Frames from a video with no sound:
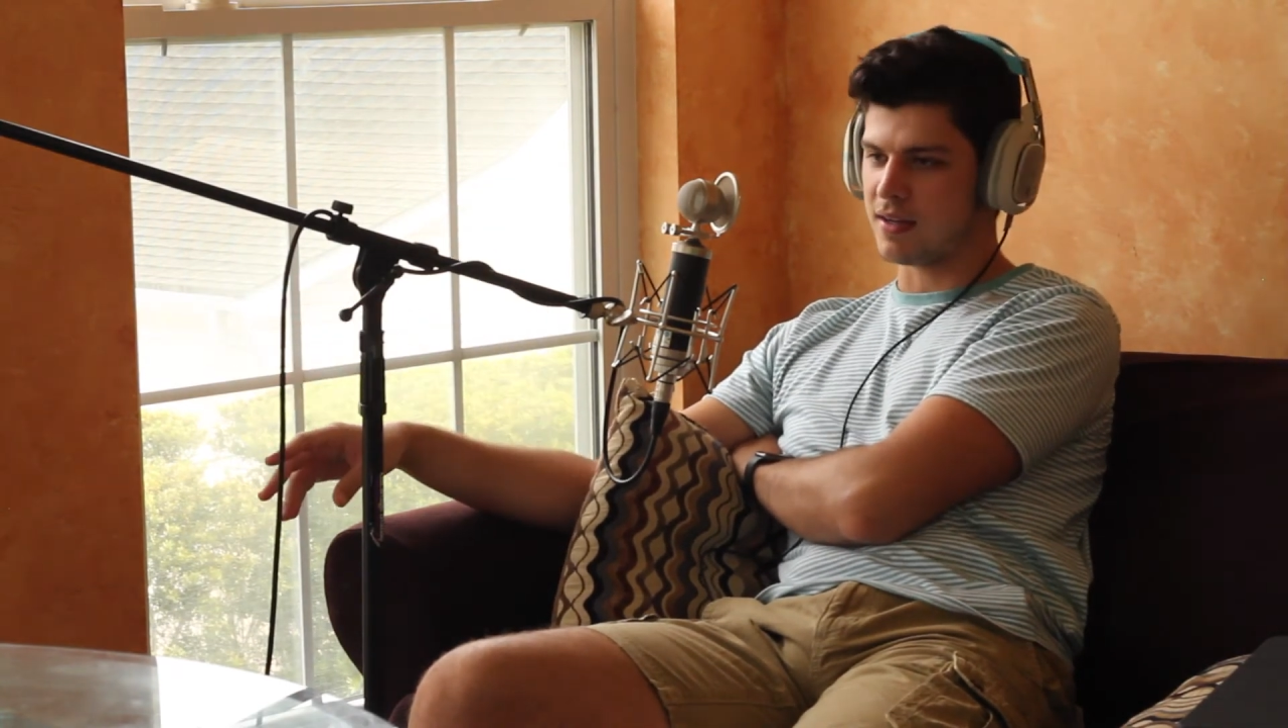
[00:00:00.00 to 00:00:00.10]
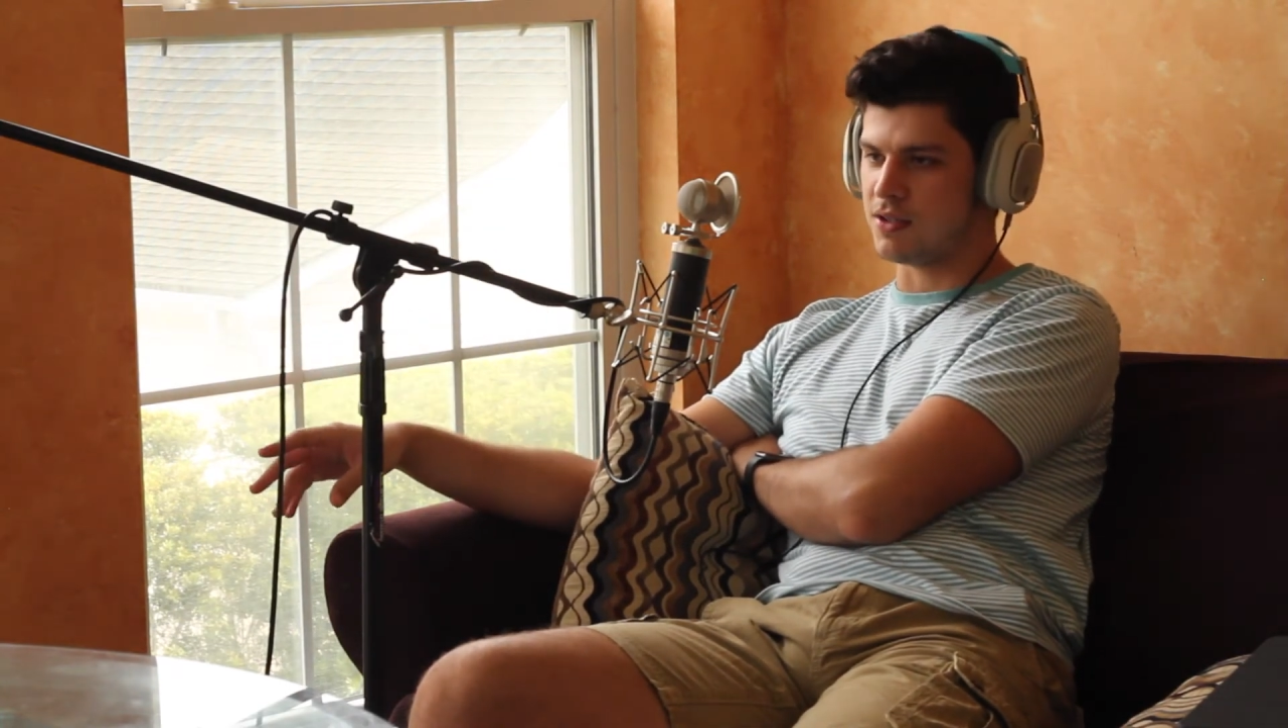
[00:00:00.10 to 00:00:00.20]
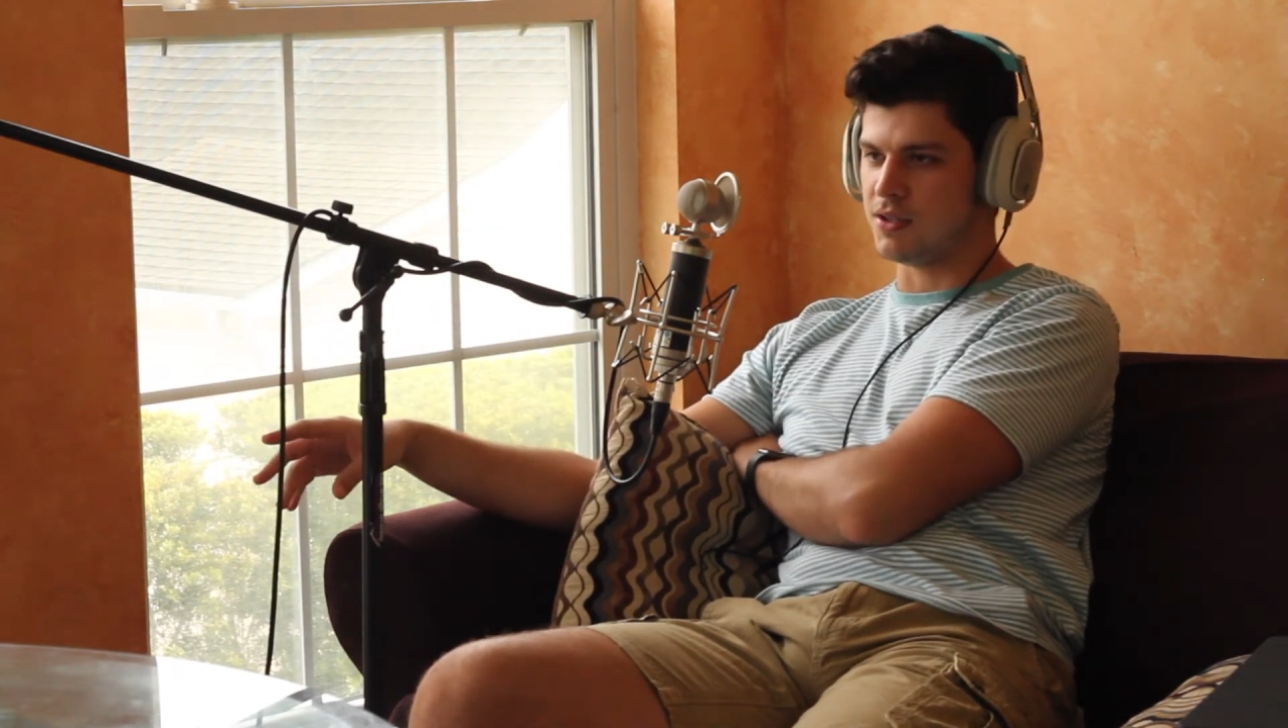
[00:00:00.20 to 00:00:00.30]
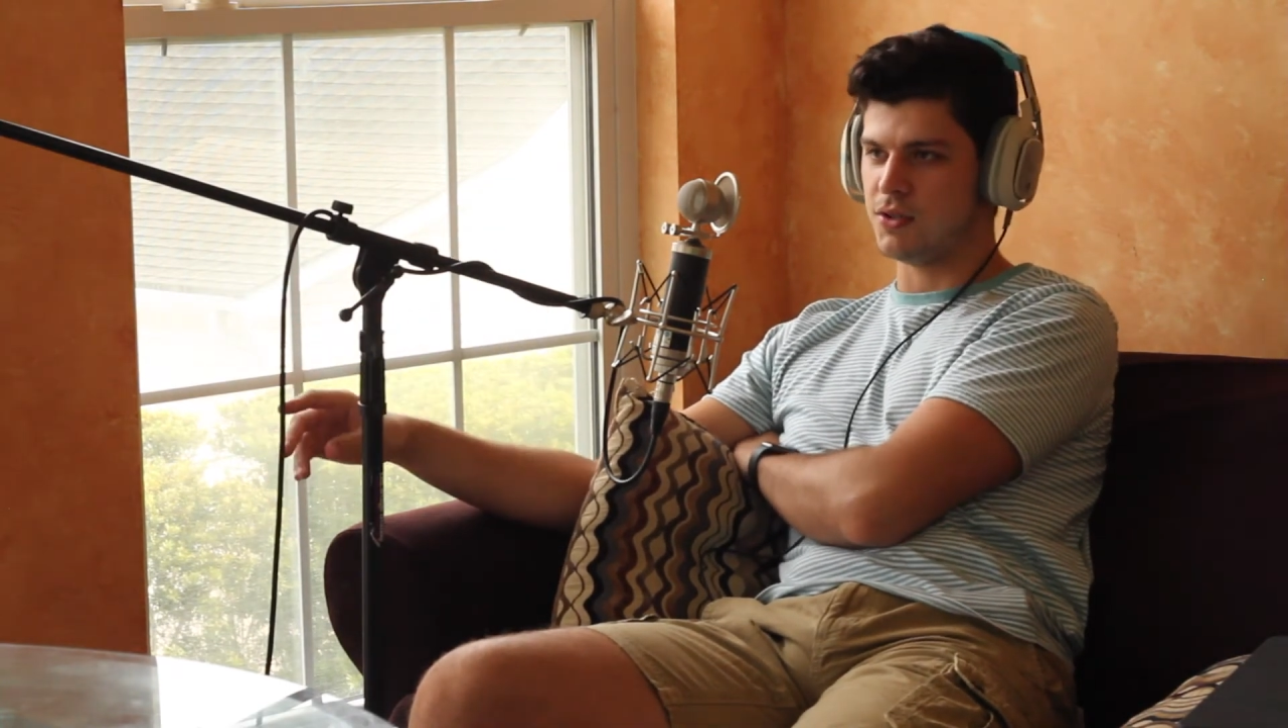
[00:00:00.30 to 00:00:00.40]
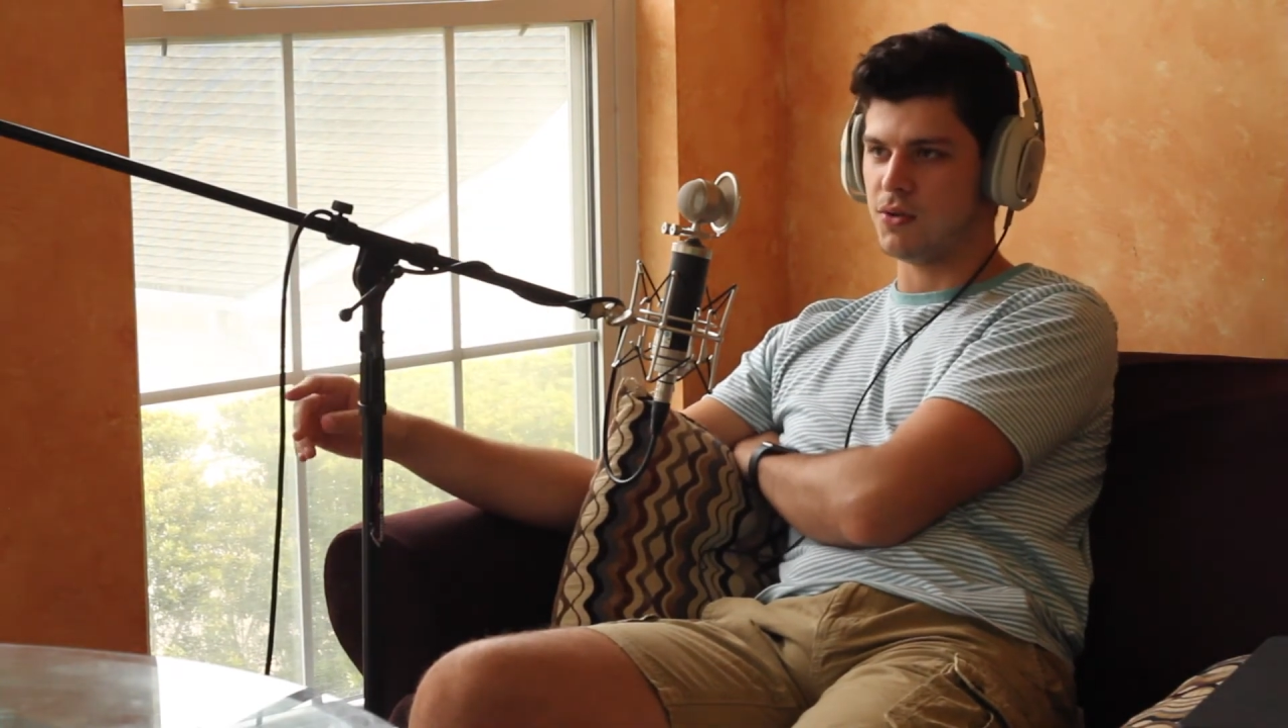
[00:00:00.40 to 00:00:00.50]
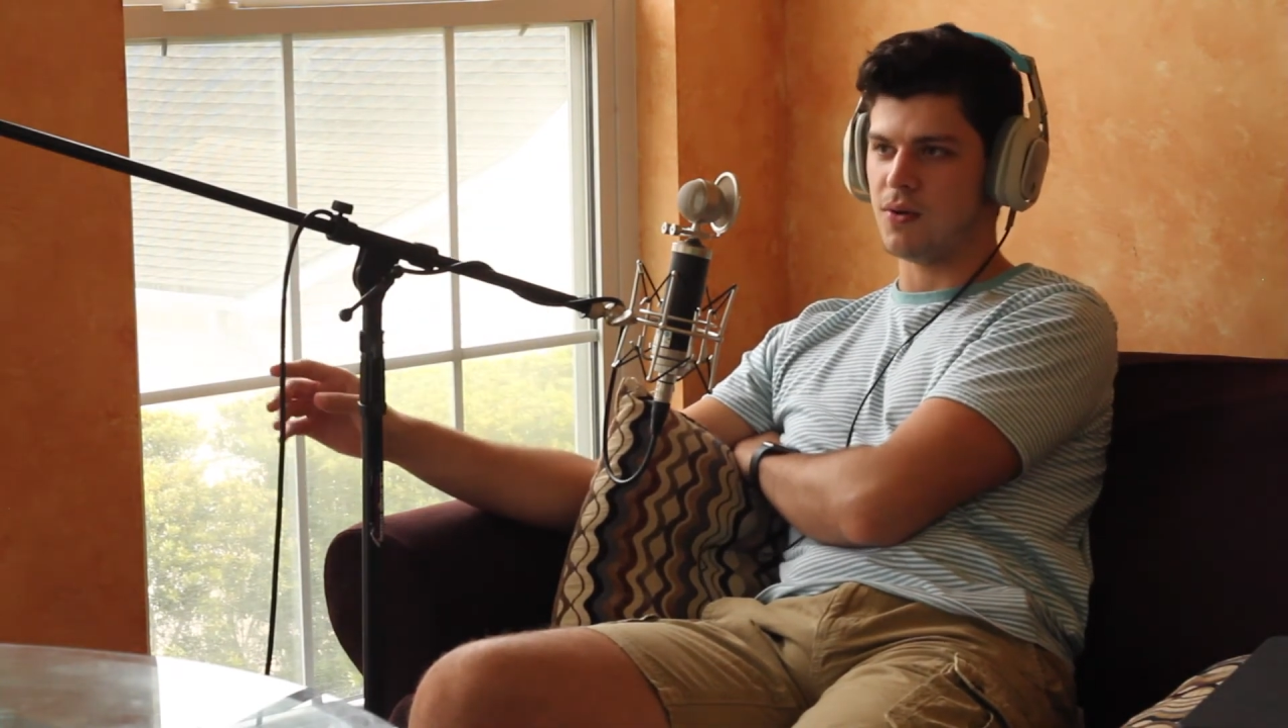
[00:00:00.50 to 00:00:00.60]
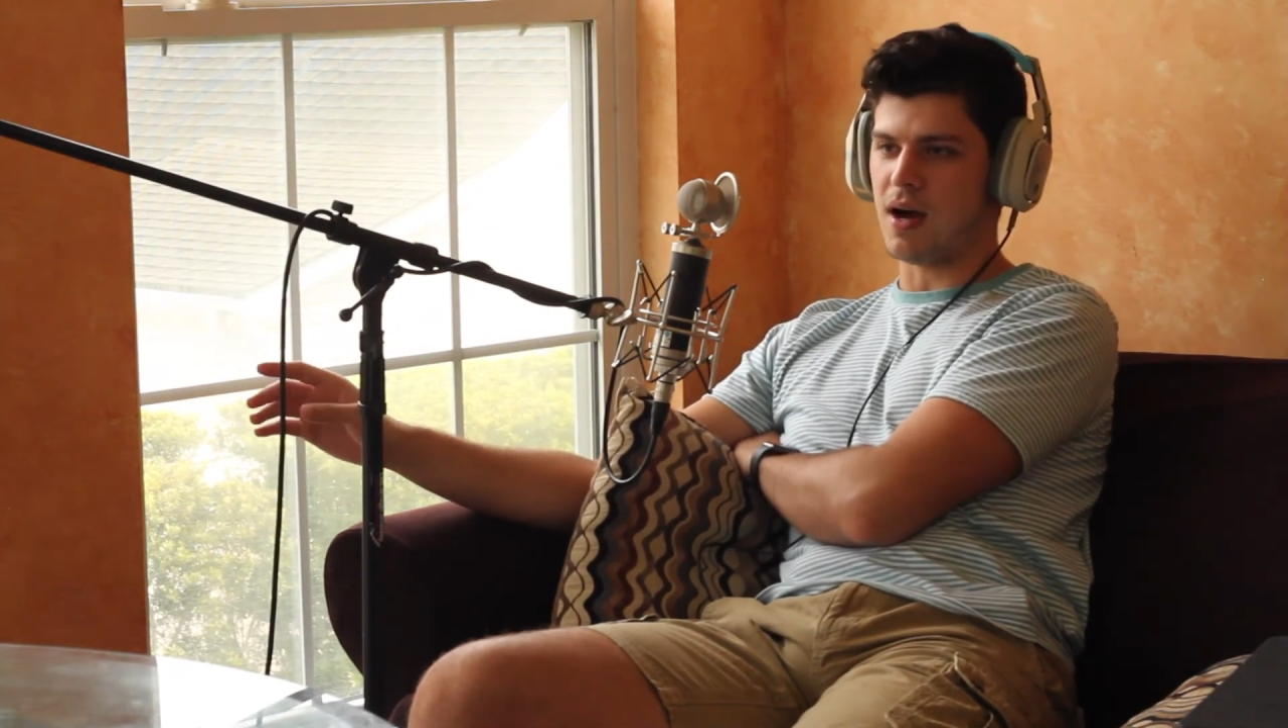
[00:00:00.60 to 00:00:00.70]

to do.